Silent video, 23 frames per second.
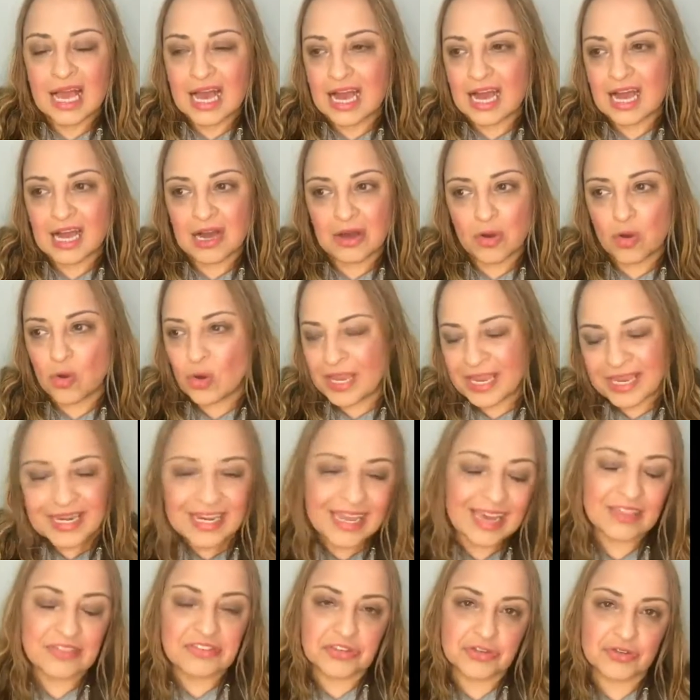or
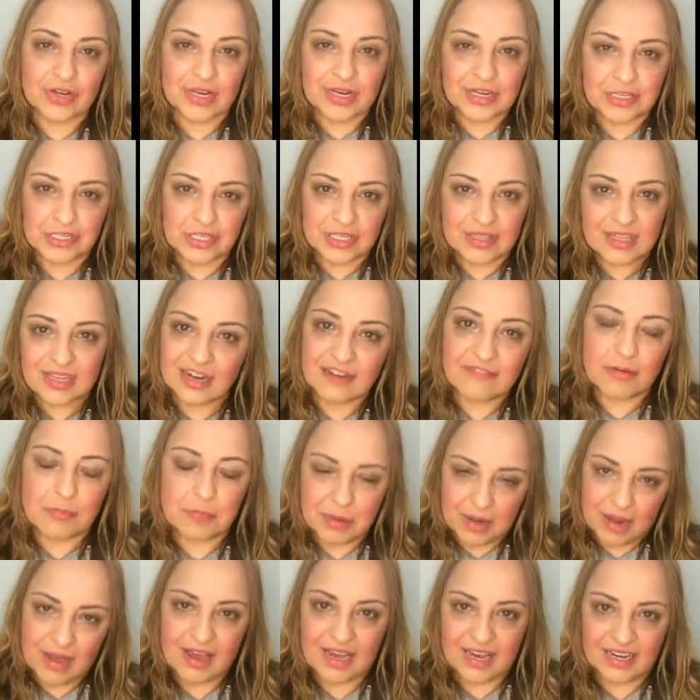any other strategy that I've
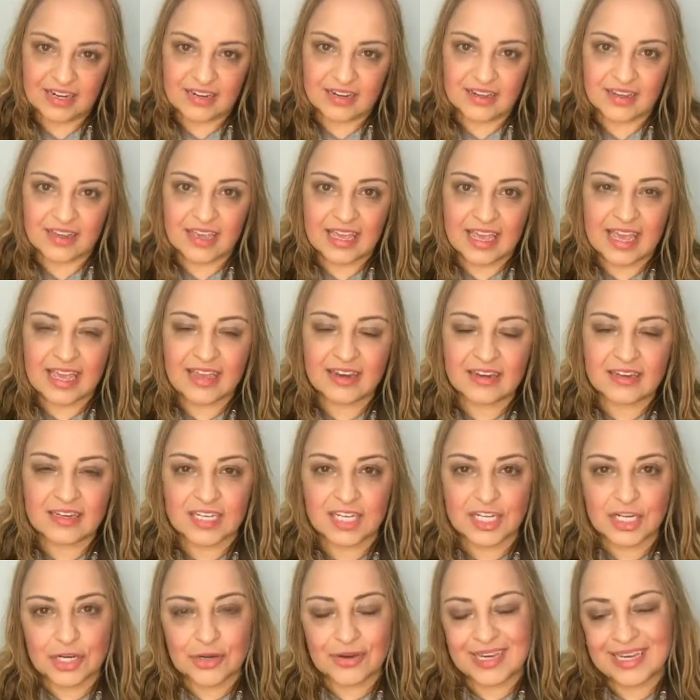applied. And
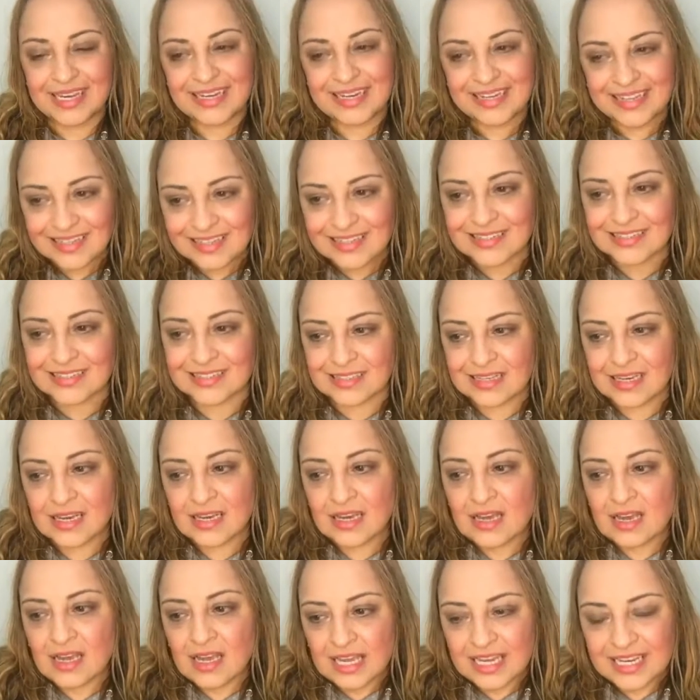it
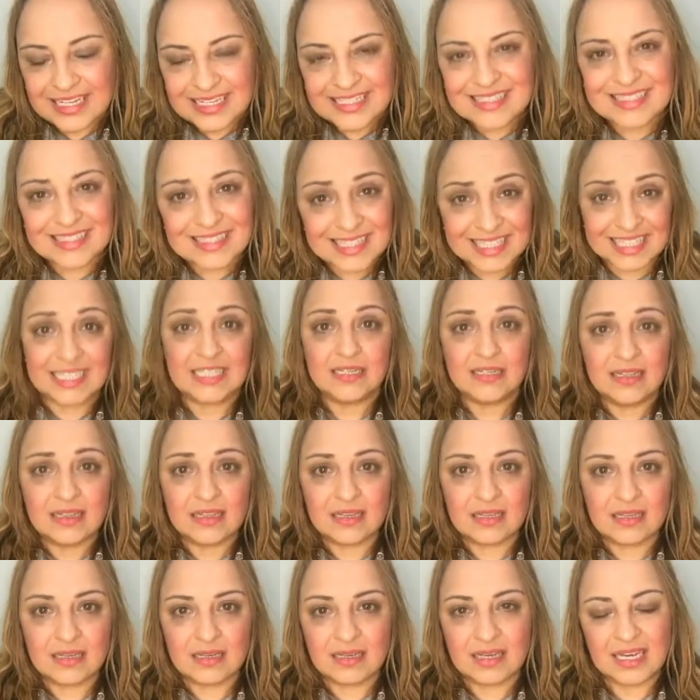is a skill.
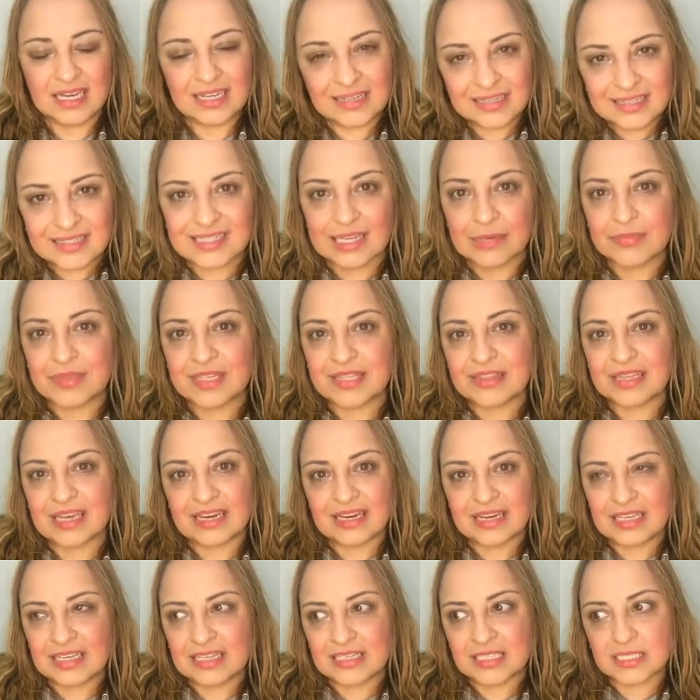It is something
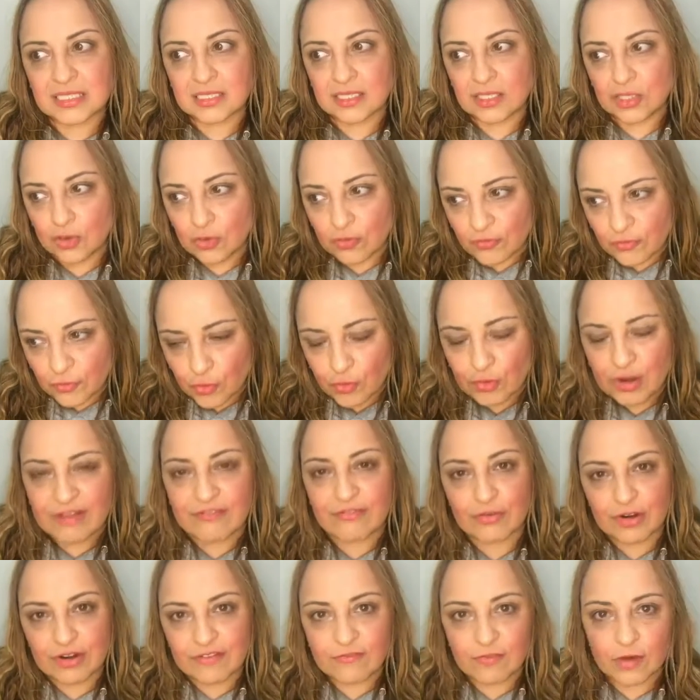that you're
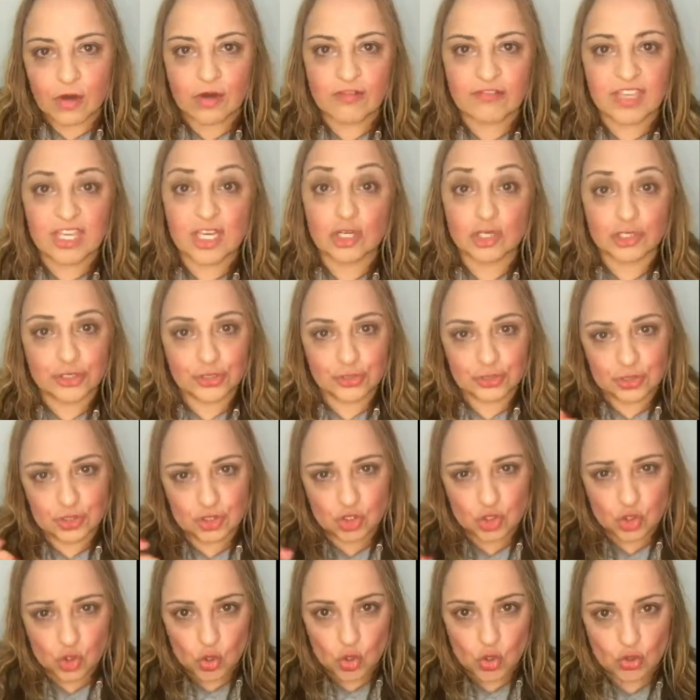forever evolving, because your
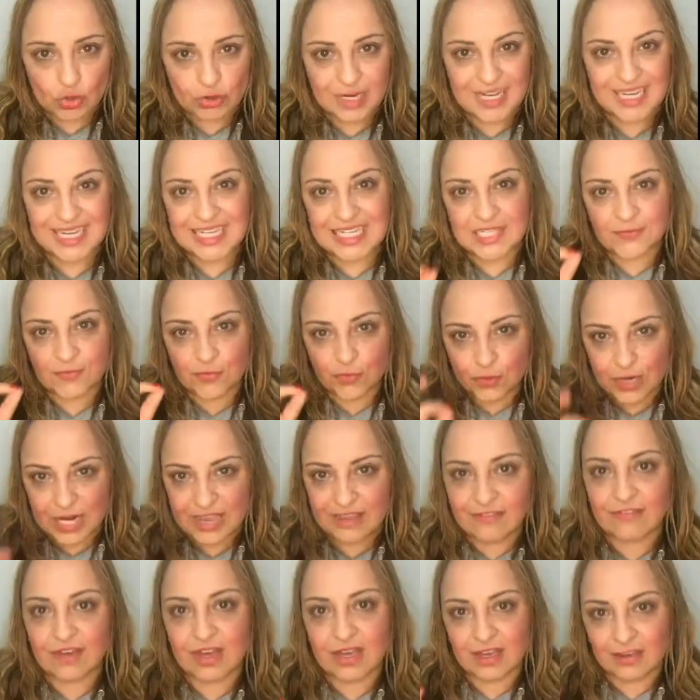story is
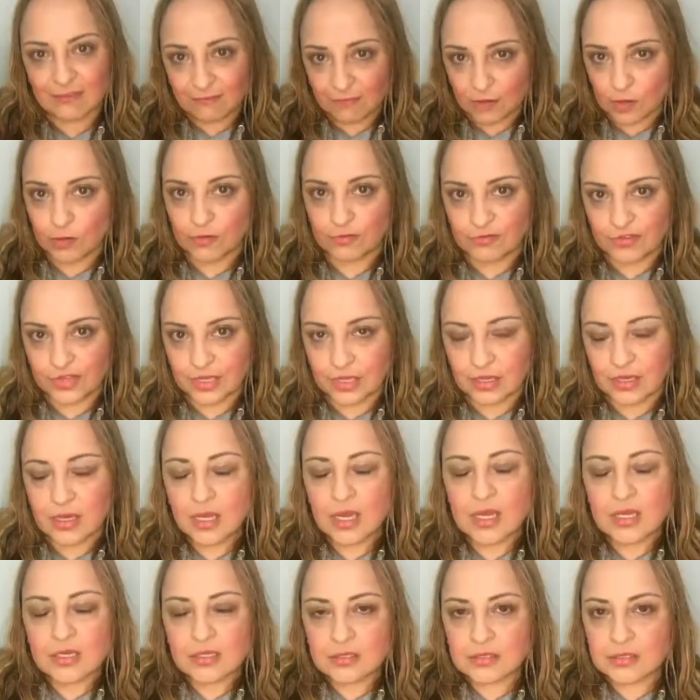forever evolving.
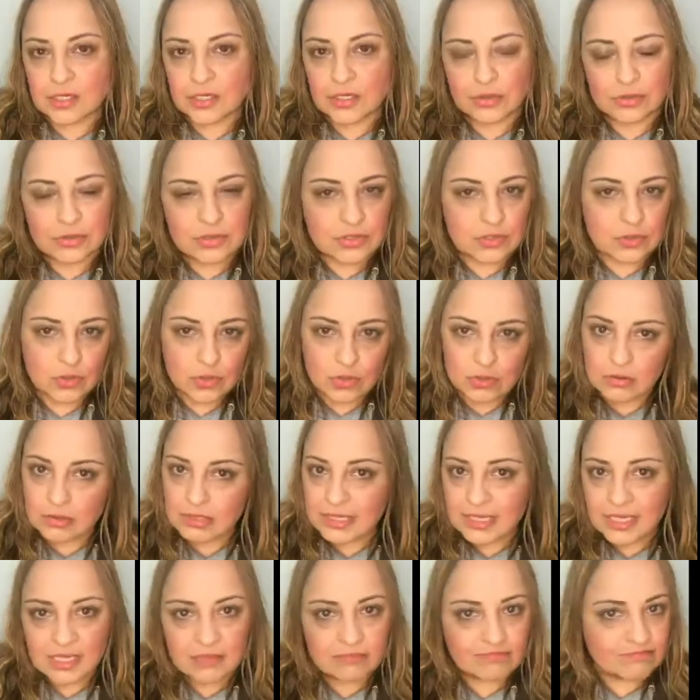So your
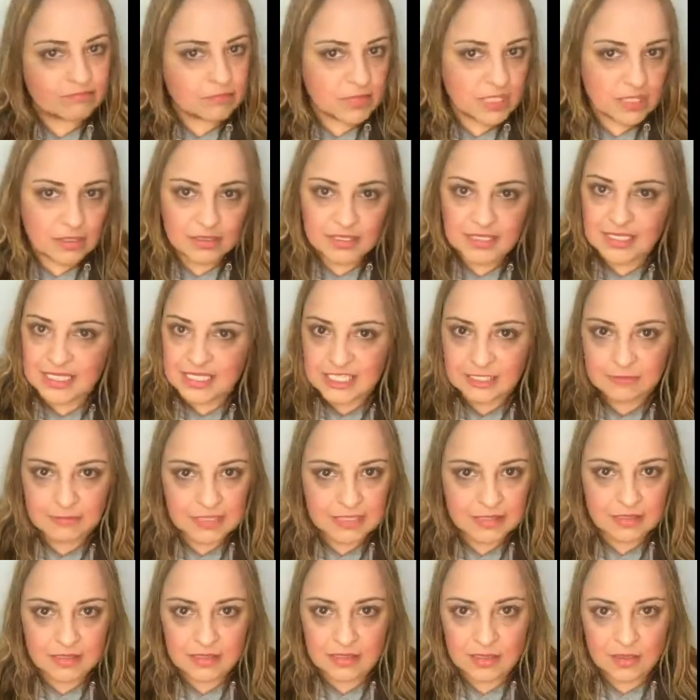story 6
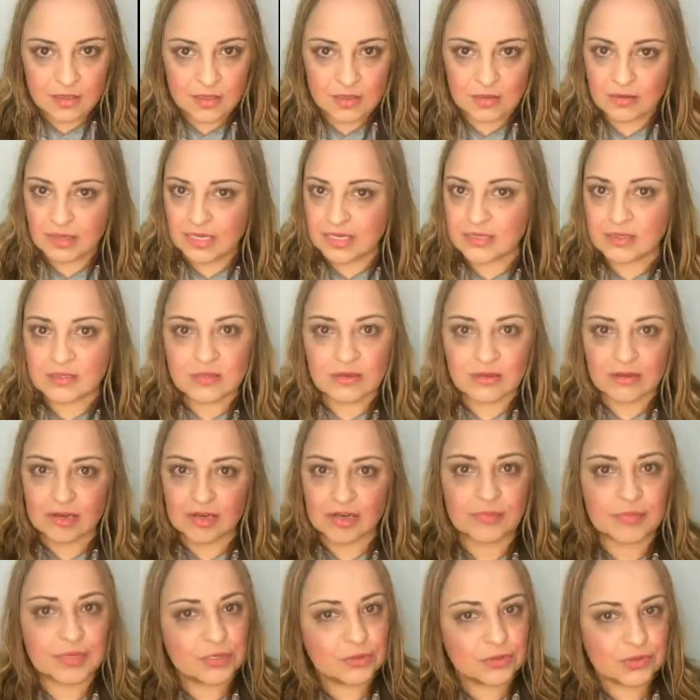months ago is not going
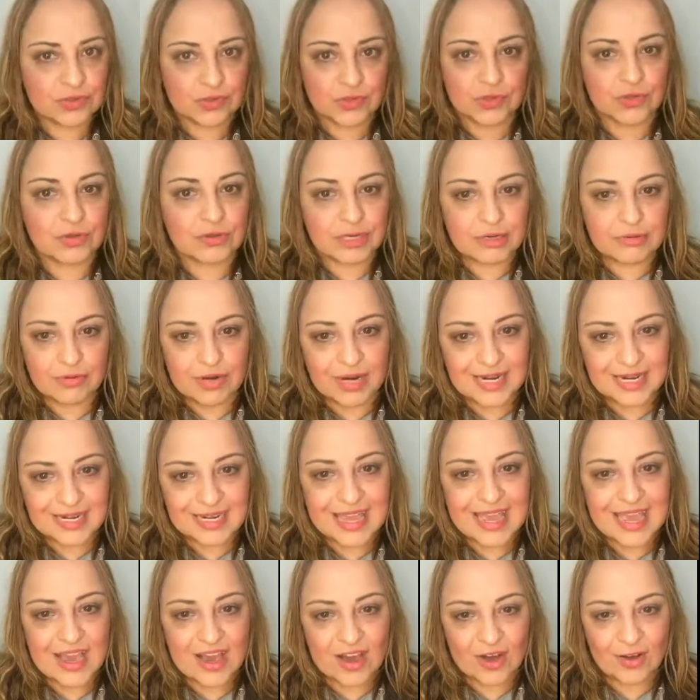to be your story right
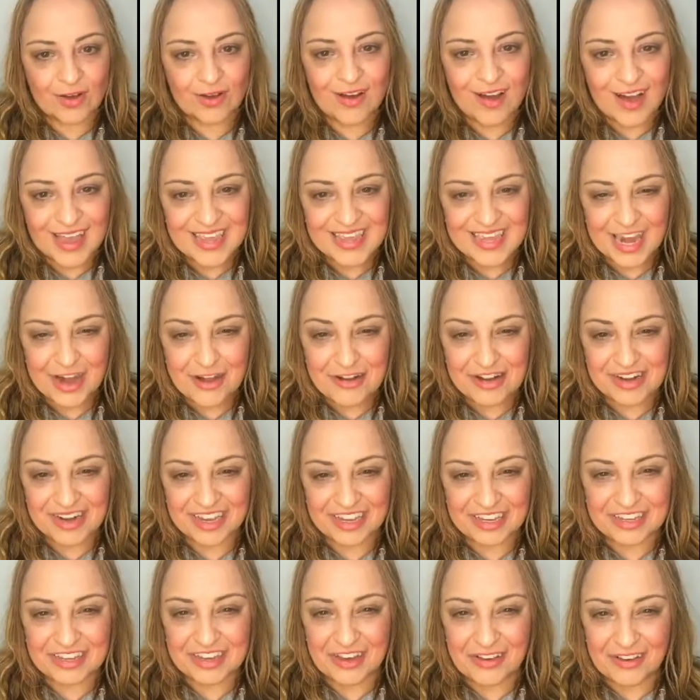now. Hi Karen, how
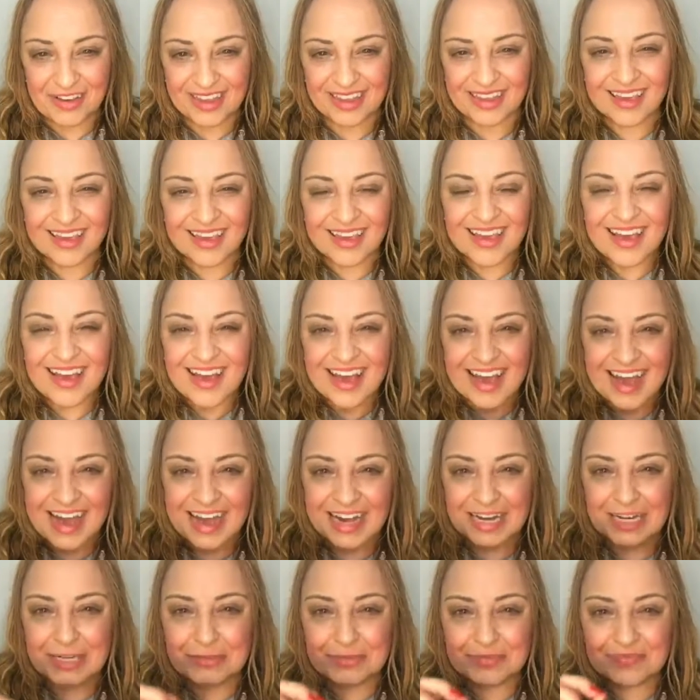you going?
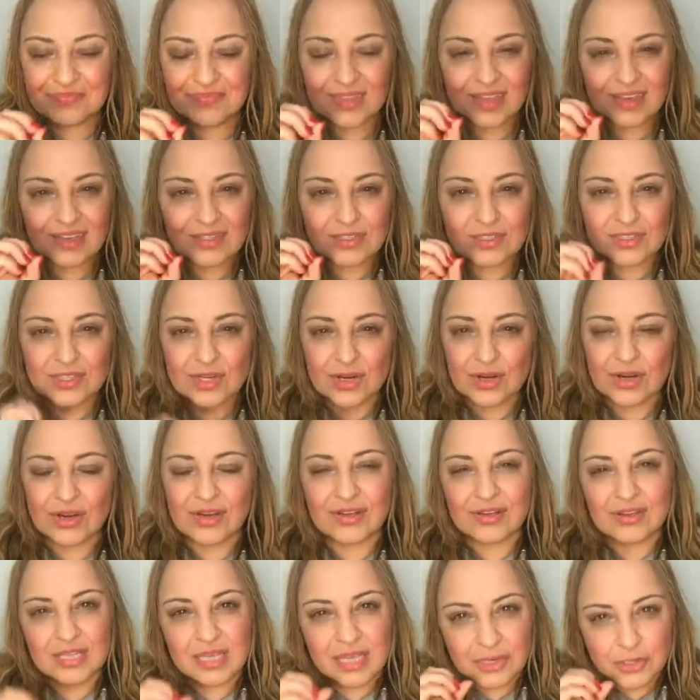
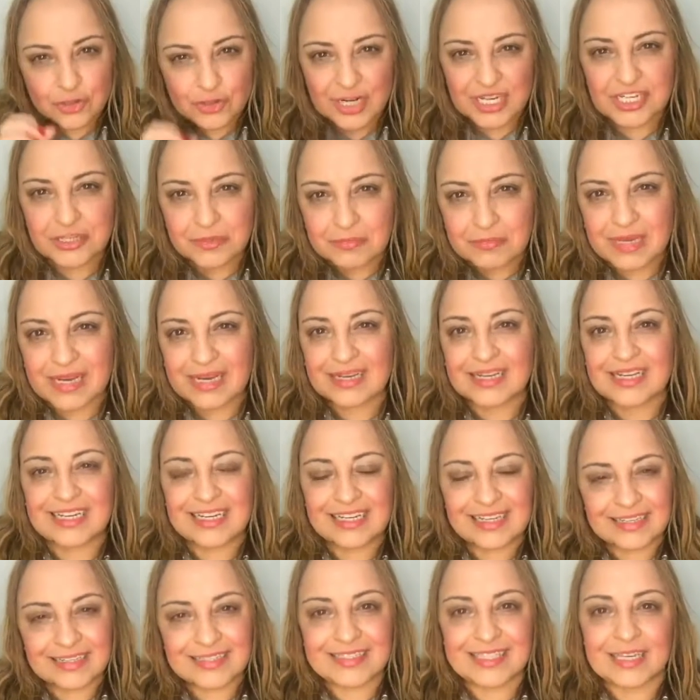So attraction
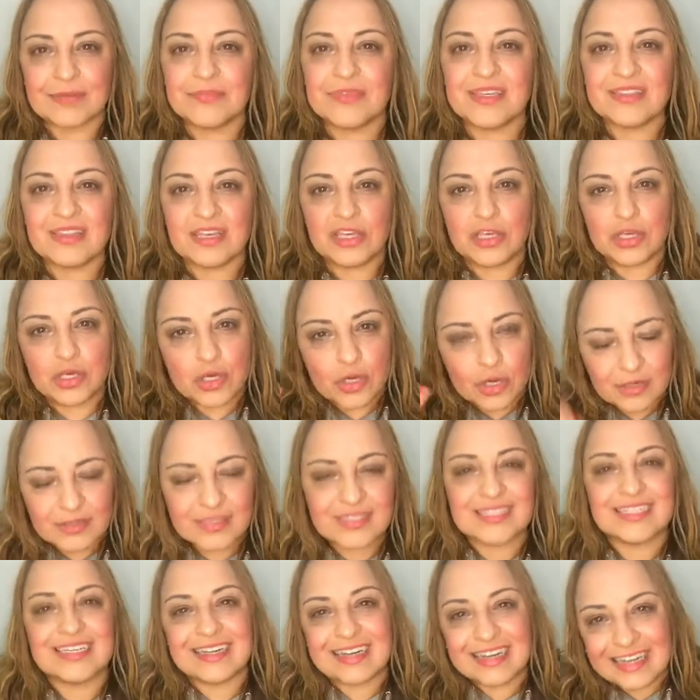marketing is something that you
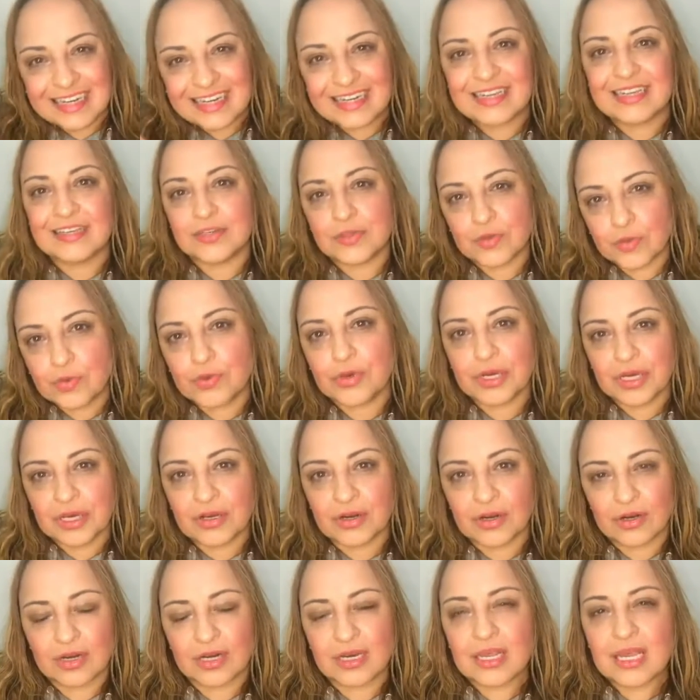constantly need to work
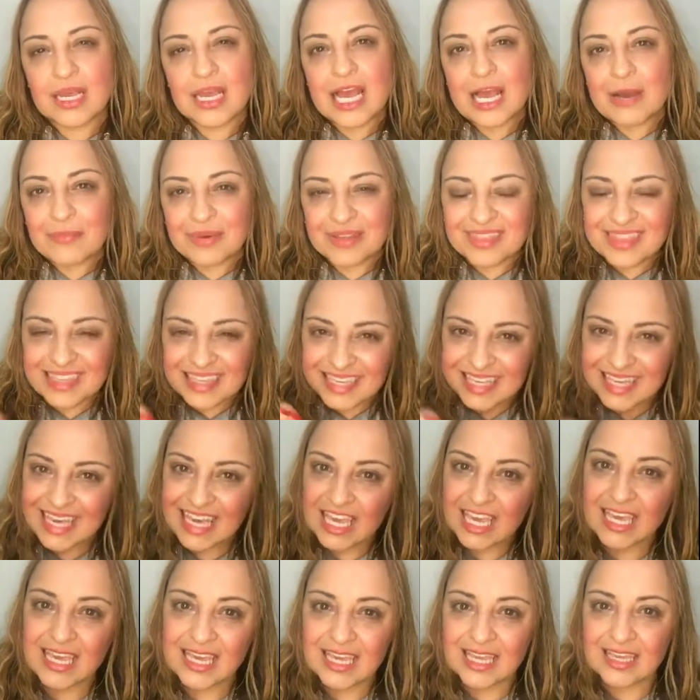on. But the
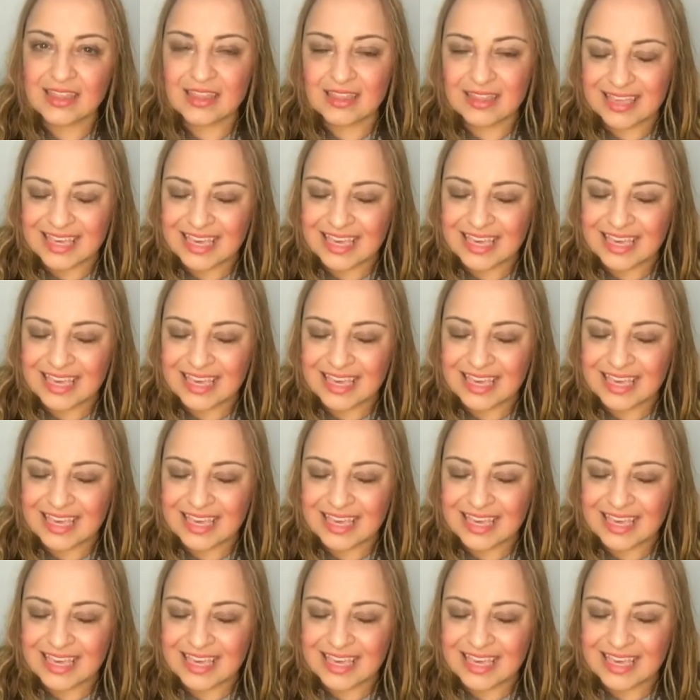key